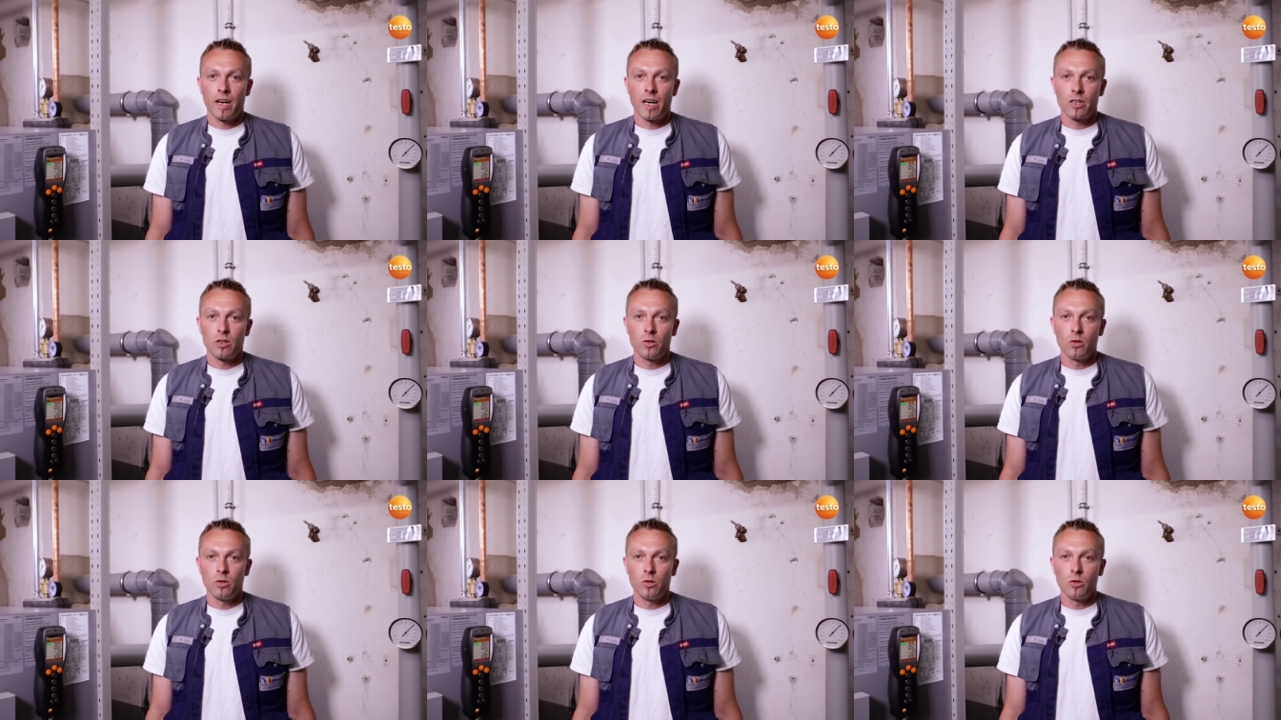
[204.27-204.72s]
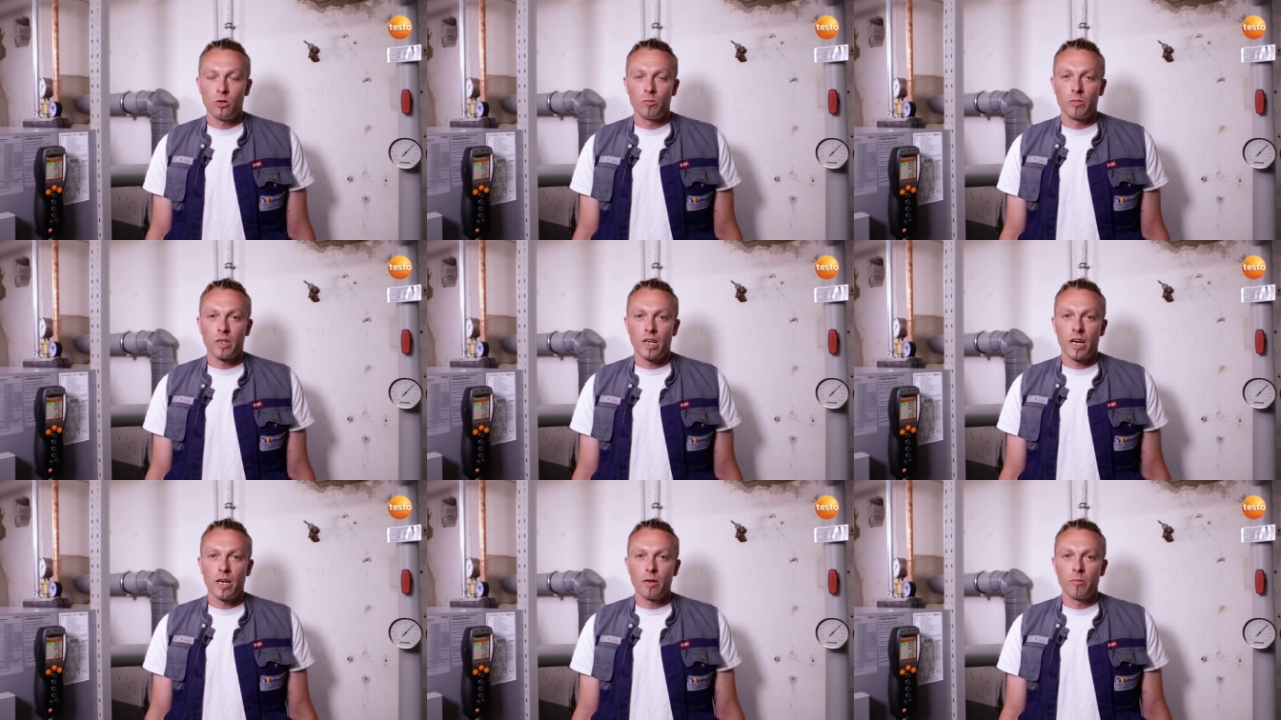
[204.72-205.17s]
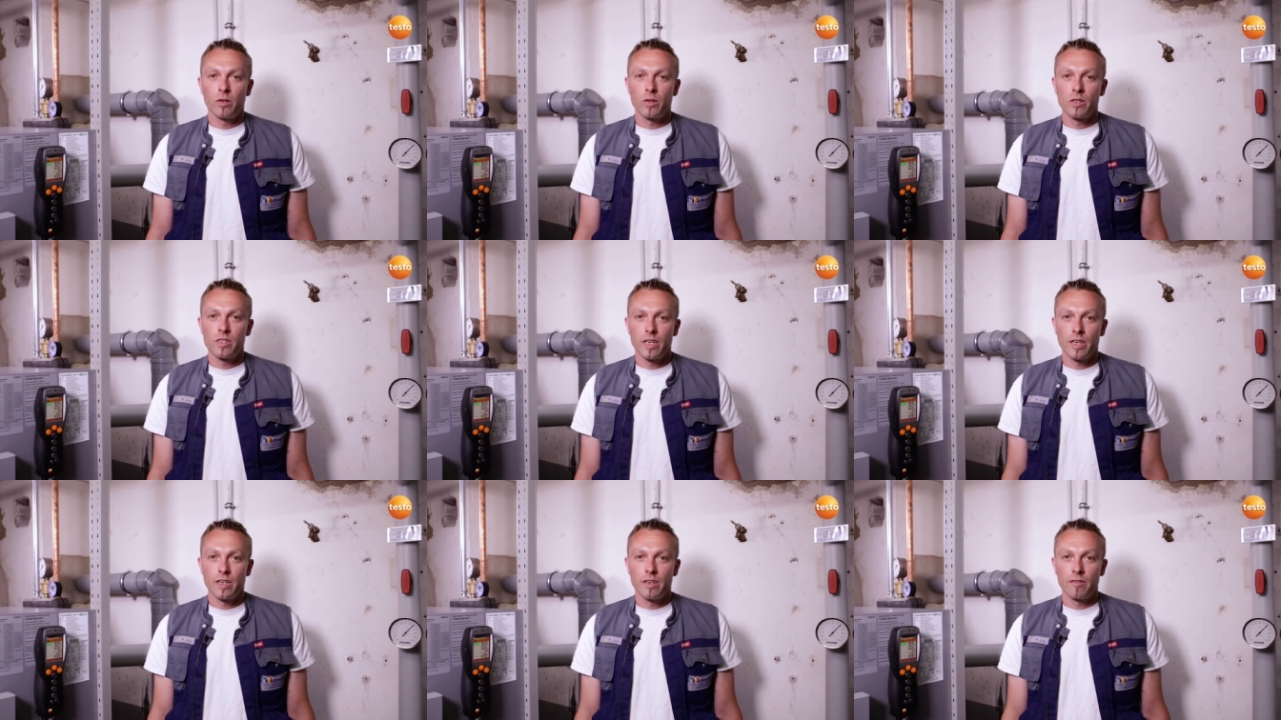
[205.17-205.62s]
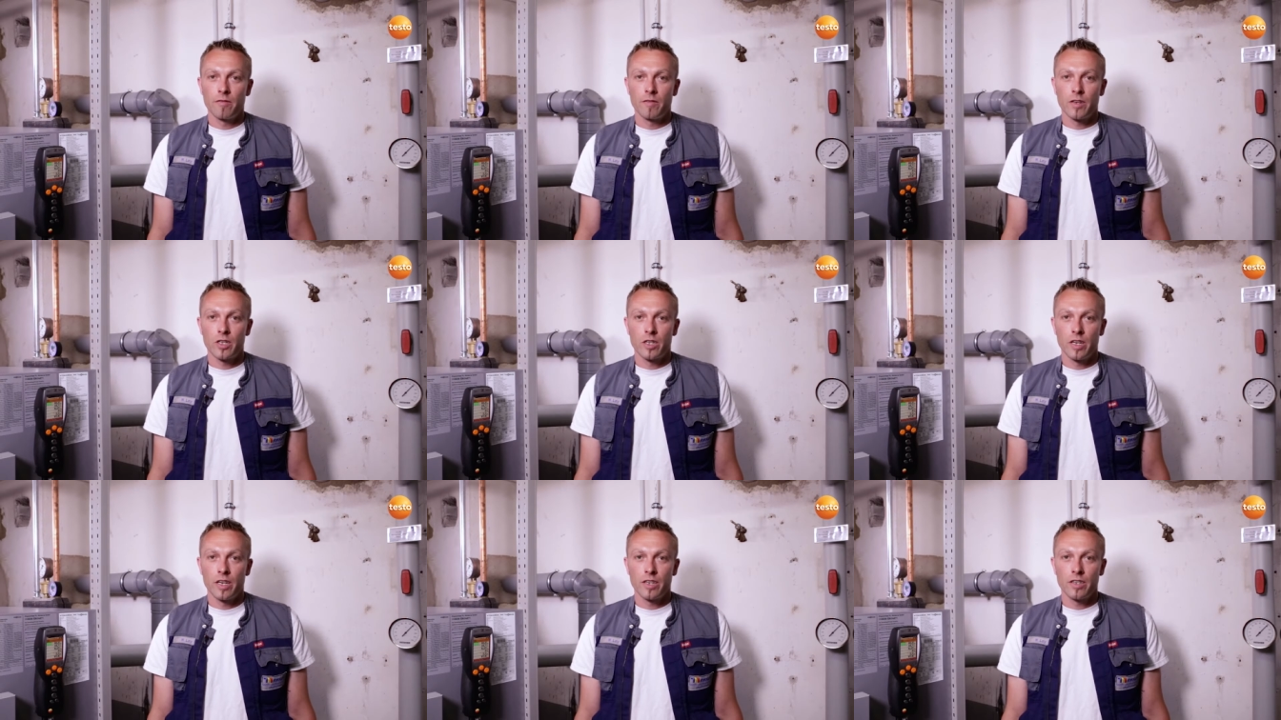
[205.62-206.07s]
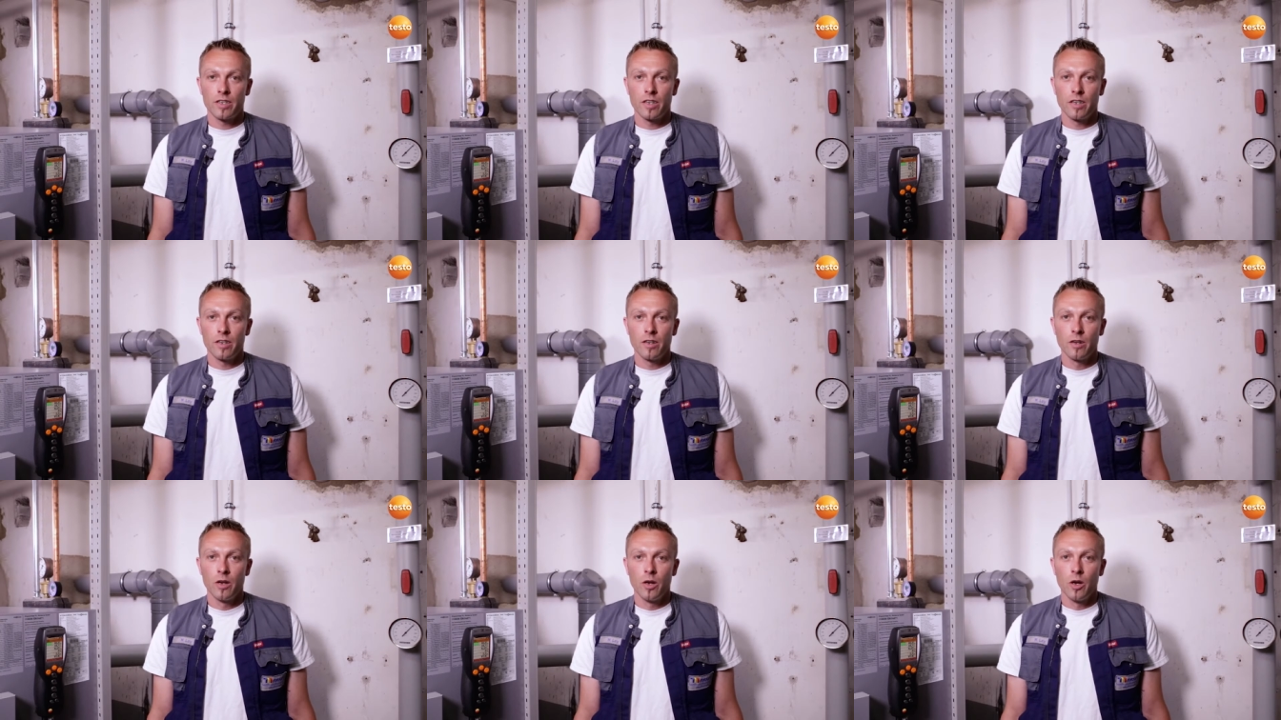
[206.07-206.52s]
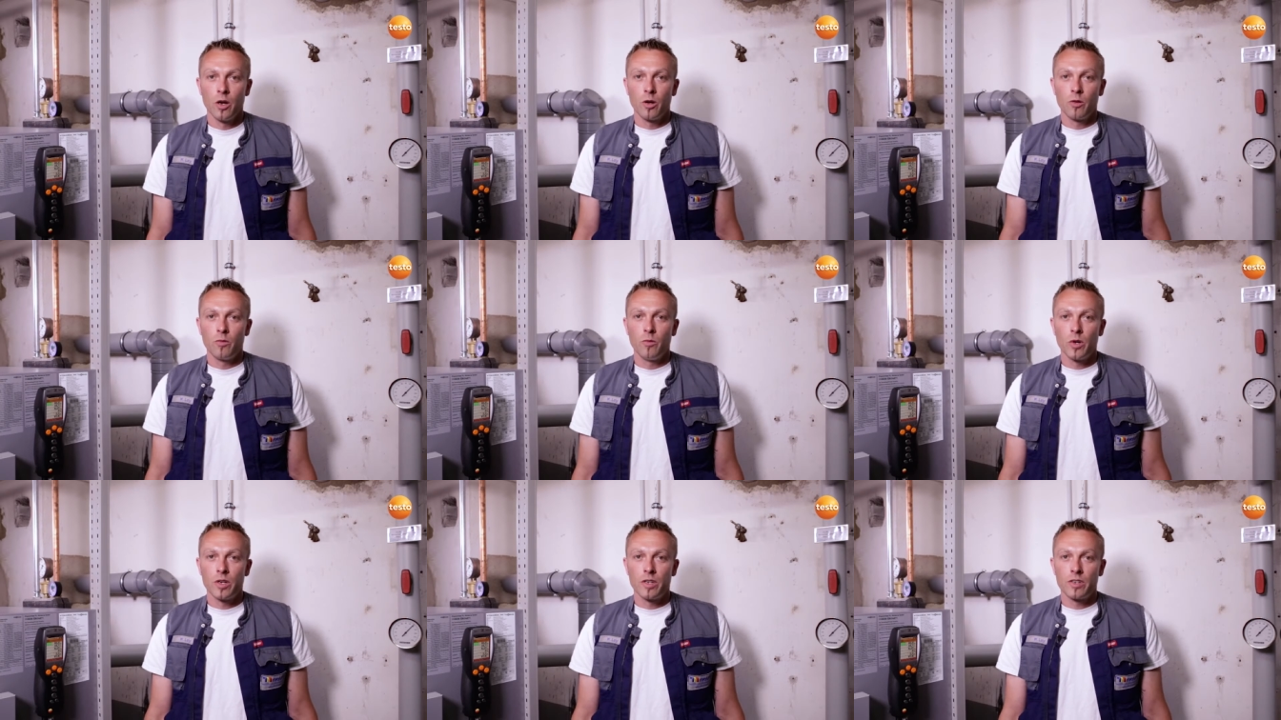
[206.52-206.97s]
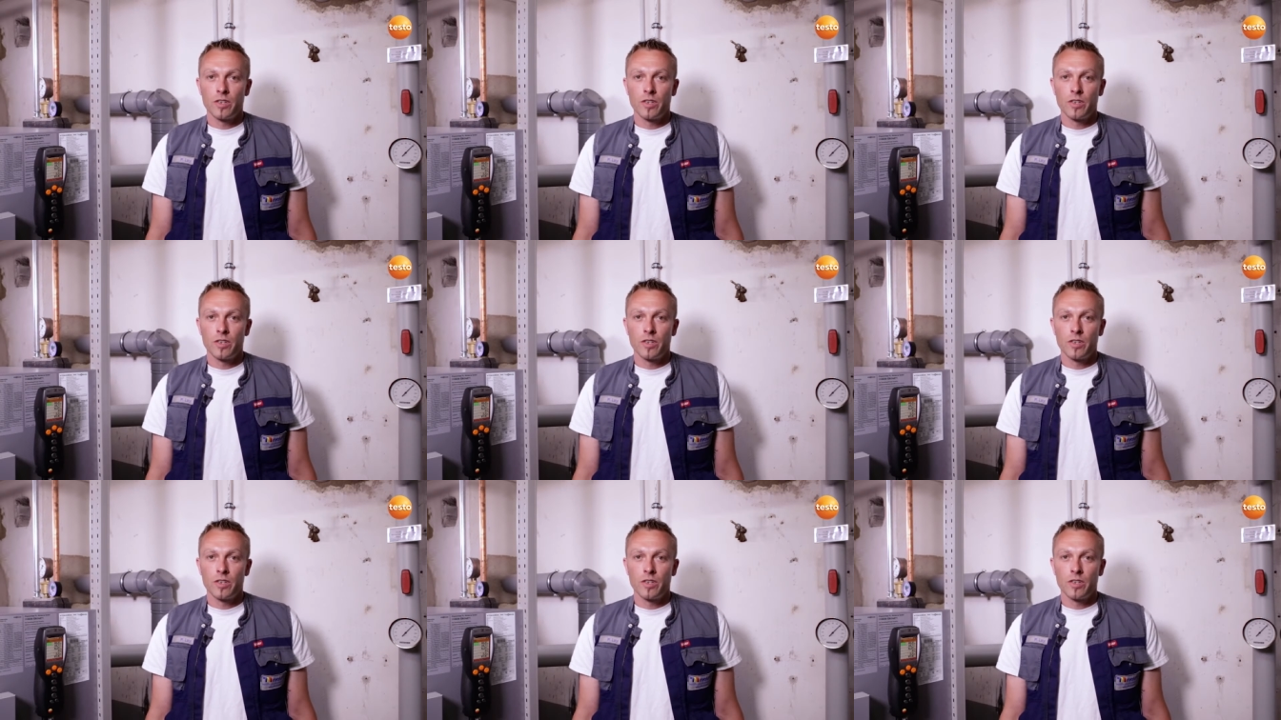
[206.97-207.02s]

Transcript: 3% because of a lack of maintenance,